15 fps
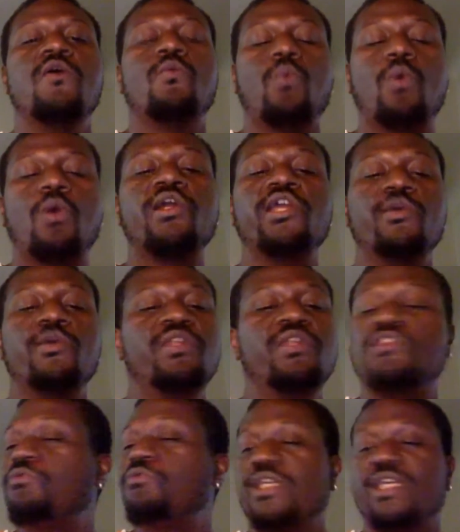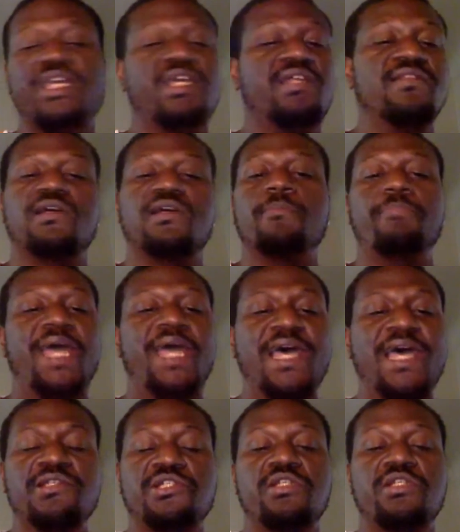working with you, again, the
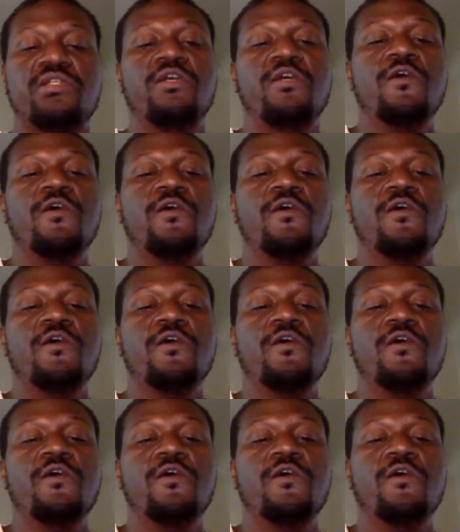compassion,